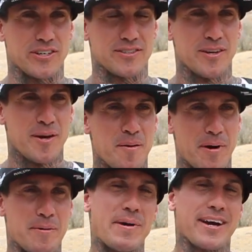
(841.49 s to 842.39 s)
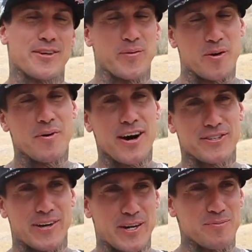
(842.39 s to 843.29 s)
Is I mean, back then we were in
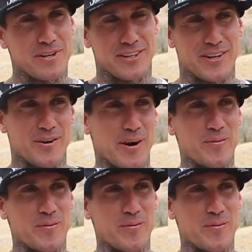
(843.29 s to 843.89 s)
box fans, but you know,